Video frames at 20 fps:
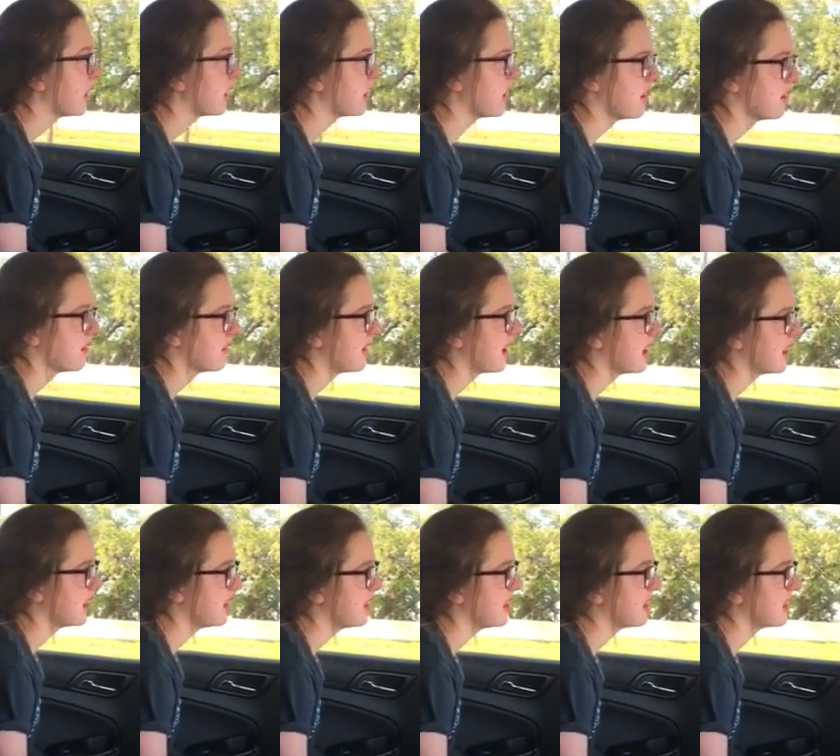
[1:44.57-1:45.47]
No, I
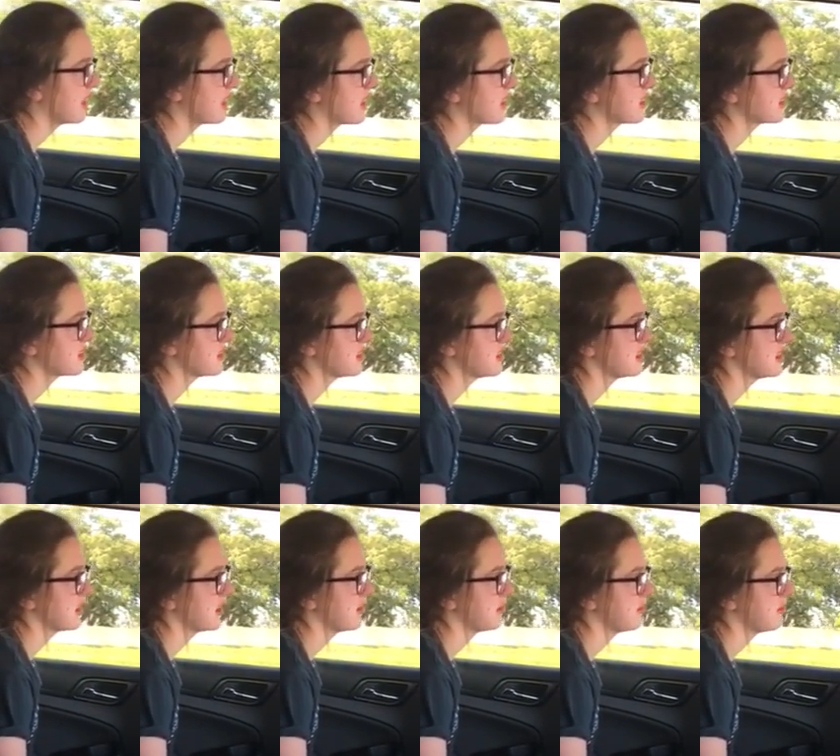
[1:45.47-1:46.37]
need to see
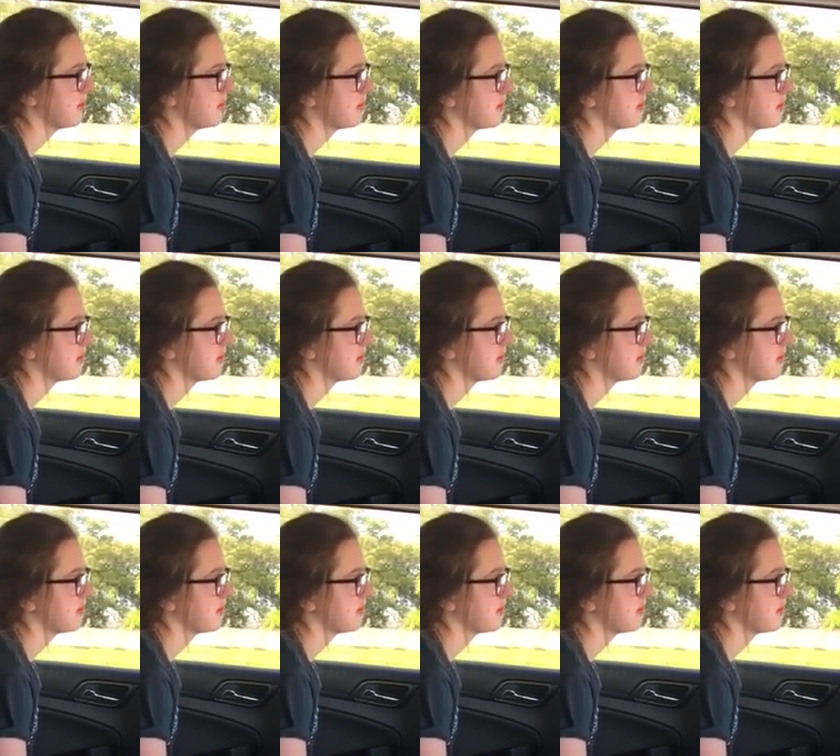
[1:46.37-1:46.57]
them.